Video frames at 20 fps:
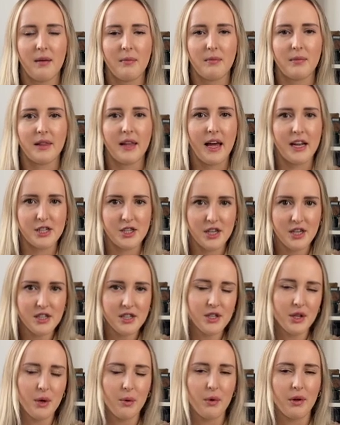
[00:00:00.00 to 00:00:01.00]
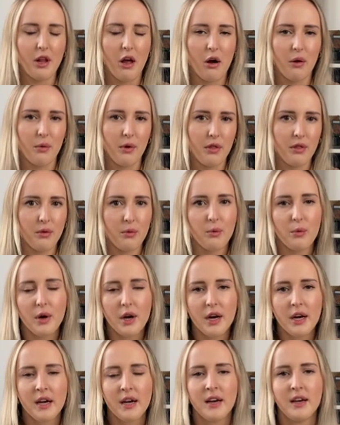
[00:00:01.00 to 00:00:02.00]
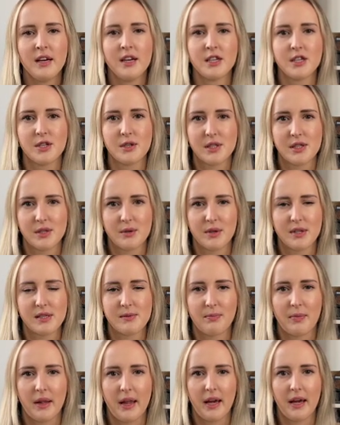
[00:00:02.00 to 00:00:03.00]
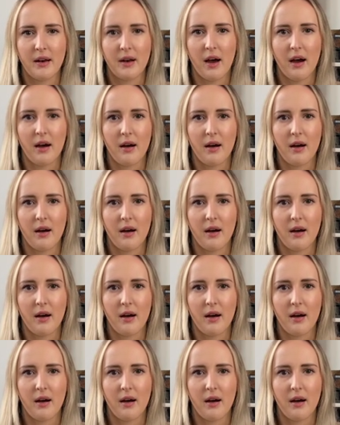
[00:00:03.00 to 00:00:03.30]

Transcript: legend to go along with the work, just to explain